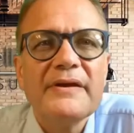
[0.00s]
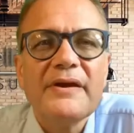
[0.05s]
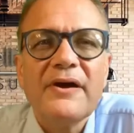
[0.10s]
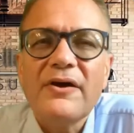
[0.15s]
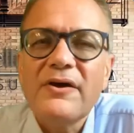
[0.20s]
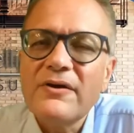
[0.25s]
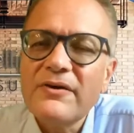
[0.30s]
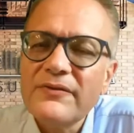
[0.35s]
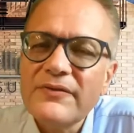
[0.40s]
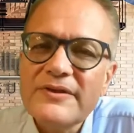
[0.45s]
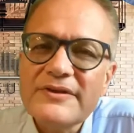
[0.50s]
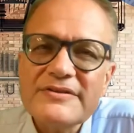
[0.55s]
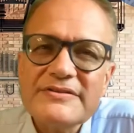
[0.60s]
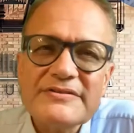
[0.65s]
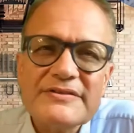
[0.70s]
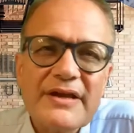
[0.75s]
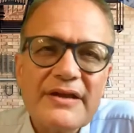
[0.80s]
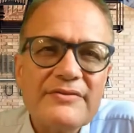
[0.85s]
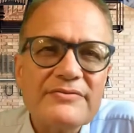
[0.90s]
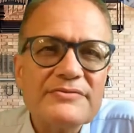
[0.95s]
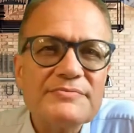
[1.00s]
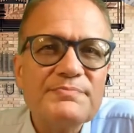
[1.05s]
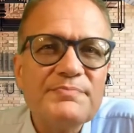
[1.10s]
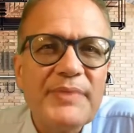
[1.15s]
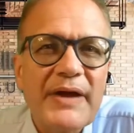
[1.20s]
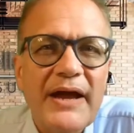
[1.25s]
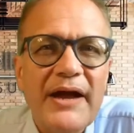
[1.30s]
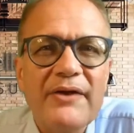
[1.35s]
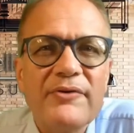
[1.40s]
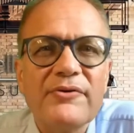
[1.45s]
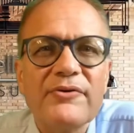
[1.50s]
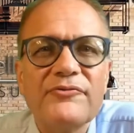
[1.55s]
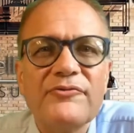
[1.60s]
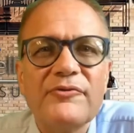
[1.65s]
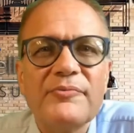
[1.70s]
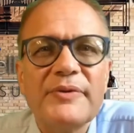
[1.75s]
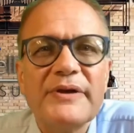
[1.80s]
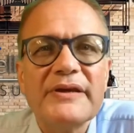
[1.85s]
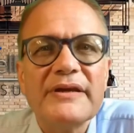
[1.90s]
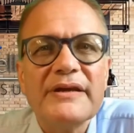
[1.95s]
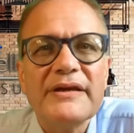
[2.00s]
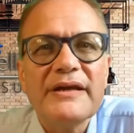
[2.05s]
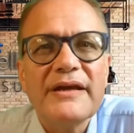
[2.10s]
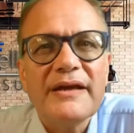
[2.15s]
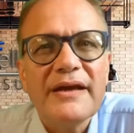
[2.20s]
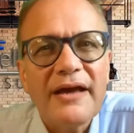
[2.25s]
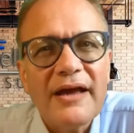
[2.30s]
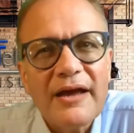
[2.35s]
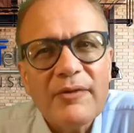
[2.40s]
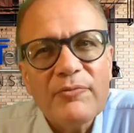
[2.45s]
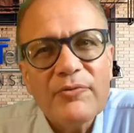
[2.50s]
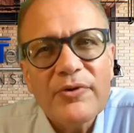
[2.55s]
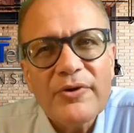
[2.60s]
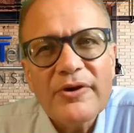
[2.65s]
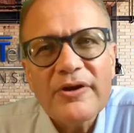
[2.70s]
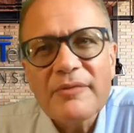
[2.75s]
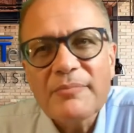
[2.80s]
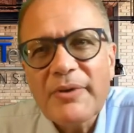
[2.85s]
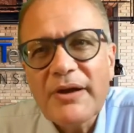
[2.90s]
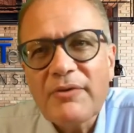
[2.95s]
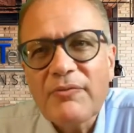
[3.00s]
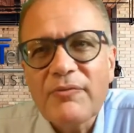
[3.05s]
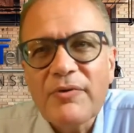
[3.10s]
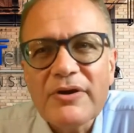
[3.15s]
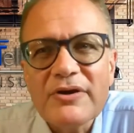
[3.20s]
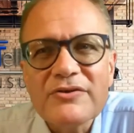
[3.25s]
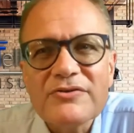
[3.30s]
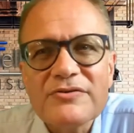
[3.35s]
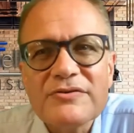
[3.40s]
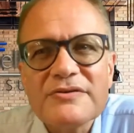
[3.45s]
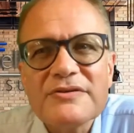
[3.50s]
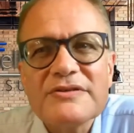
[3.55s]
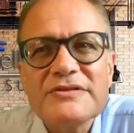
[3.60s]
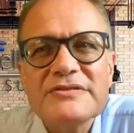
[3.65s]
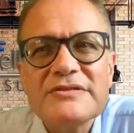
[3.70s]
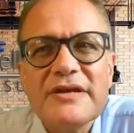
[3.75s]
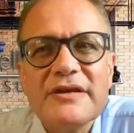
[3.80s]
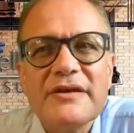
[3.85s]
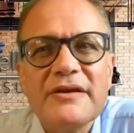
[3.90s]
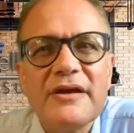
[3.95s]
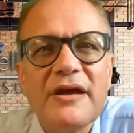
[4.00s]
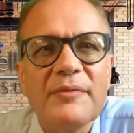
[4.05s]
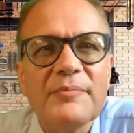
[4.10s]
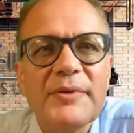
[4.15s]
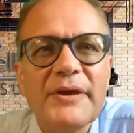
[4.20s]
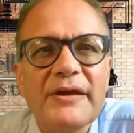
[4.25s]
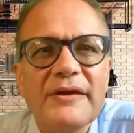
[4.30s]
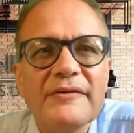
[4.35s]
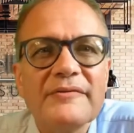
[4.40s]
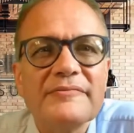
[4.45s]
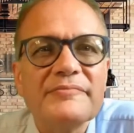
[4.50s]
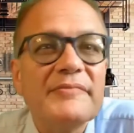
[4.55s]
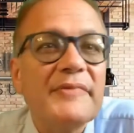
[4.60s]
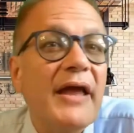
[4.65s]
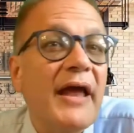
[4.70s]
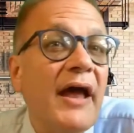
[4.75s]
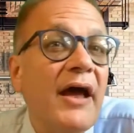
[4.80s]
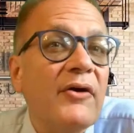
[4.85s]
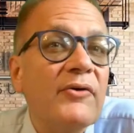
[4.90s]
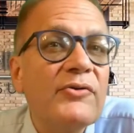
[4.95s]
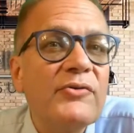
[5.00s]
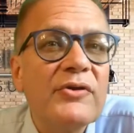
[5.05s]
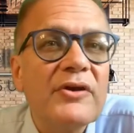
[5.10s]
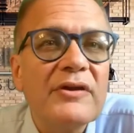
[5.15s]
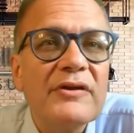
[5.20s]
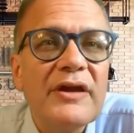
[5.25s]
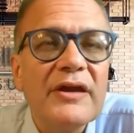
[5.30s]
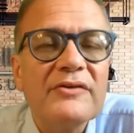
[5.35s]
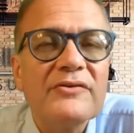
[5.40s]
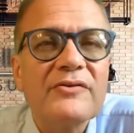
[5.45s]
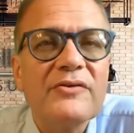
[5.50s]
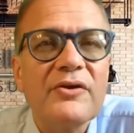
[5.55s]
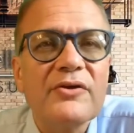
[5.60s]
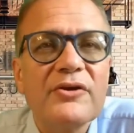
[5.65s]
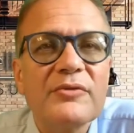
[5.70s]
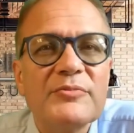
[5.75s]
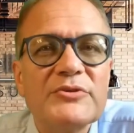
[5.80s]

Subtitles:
All this sounds powerful, but I'm worried about what it took to set it up and how you connected all your